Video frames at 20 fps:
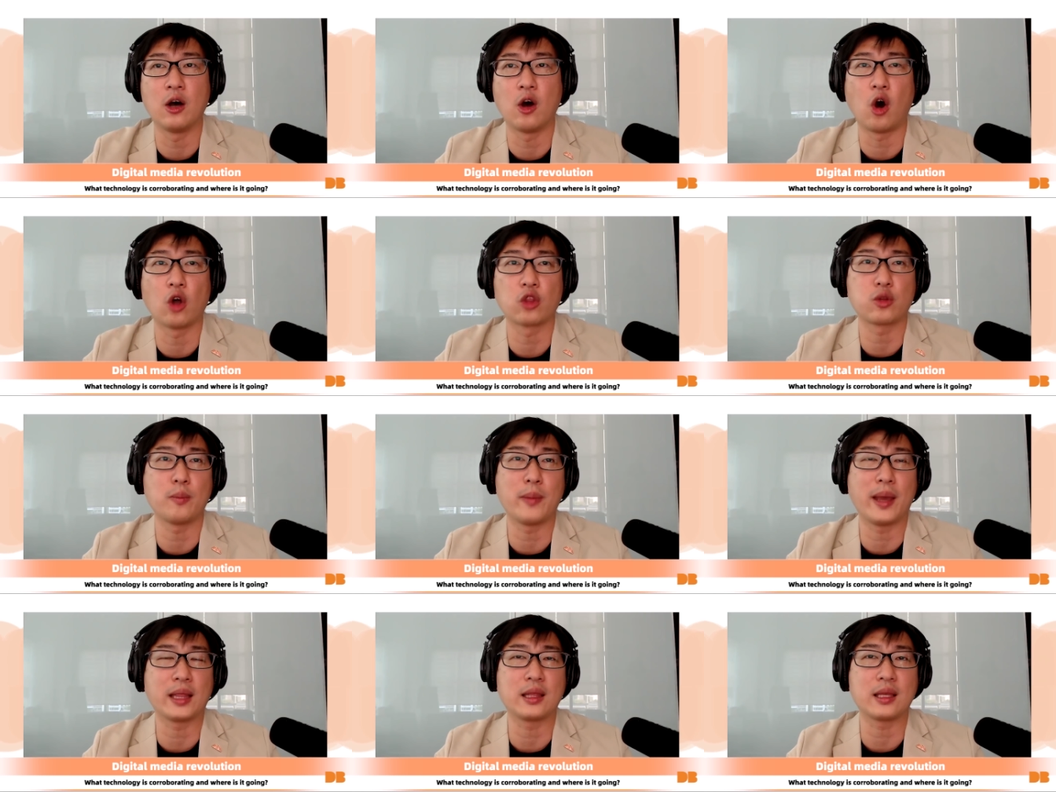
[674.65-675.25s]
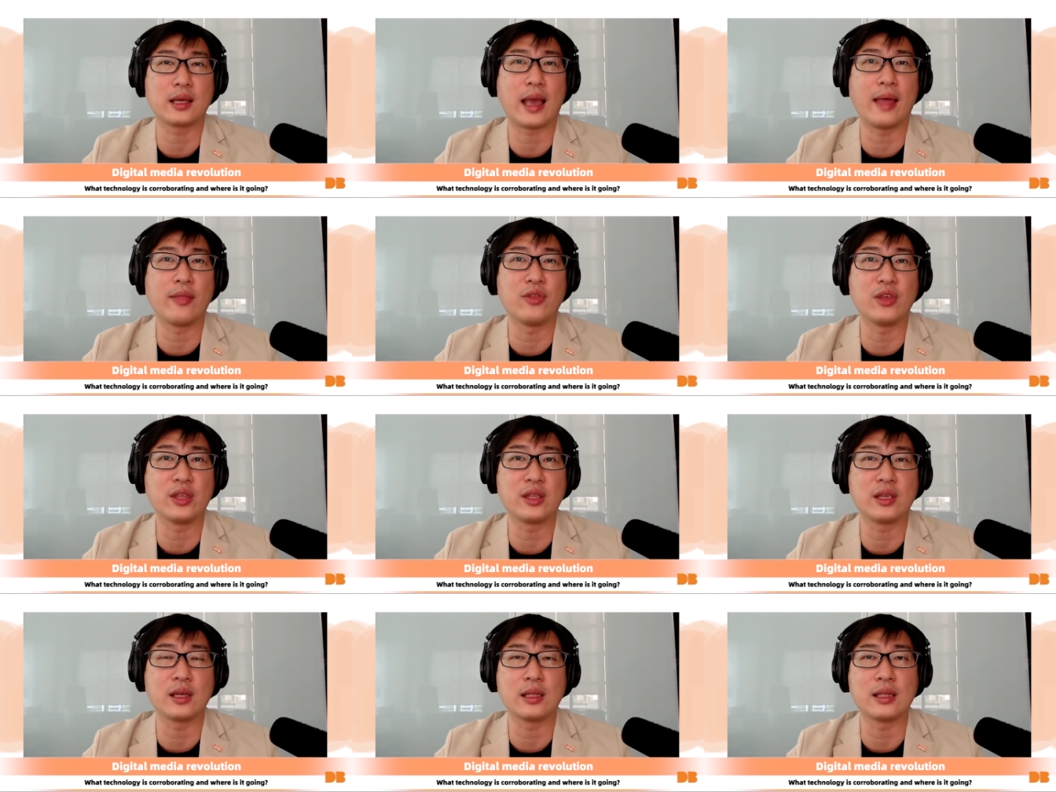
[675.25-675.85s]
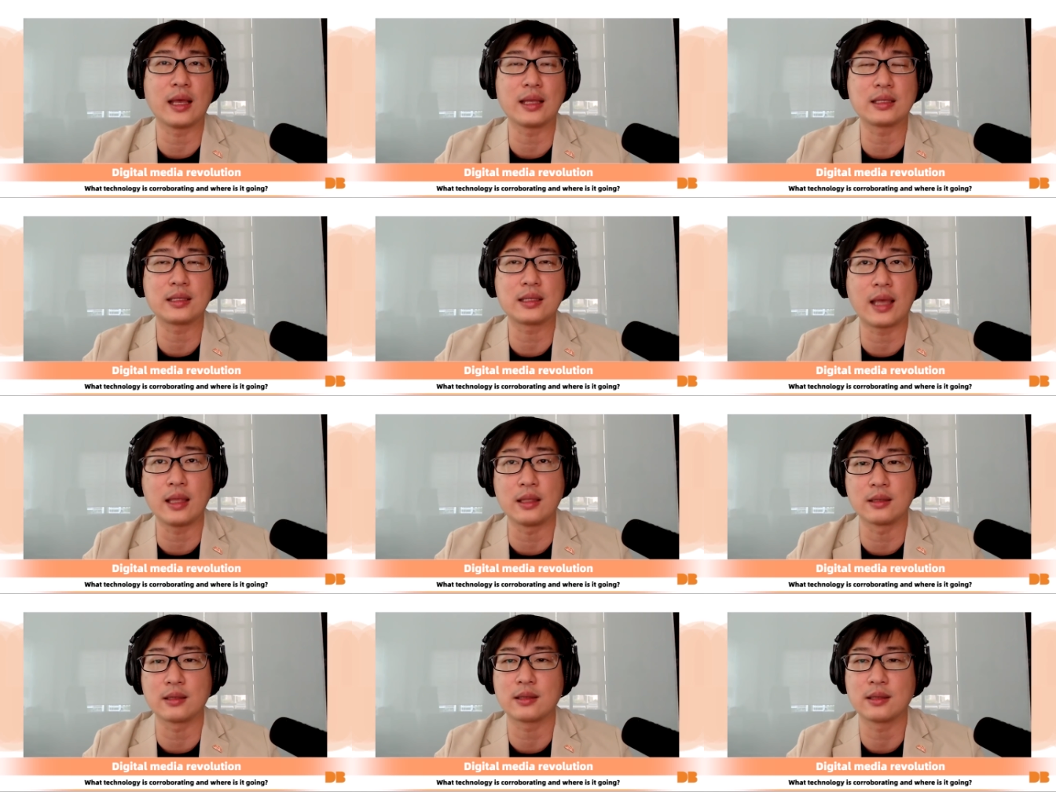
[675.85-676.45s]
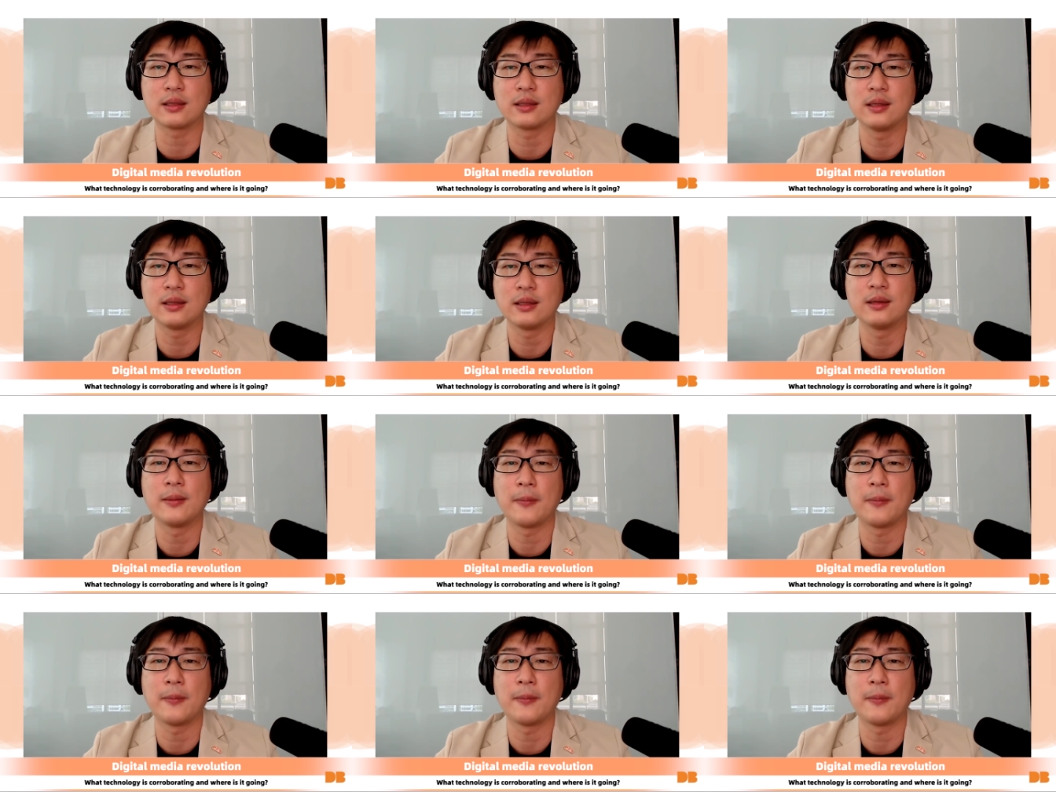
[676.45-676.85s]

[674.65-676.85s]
uh, automatic editing in that sense.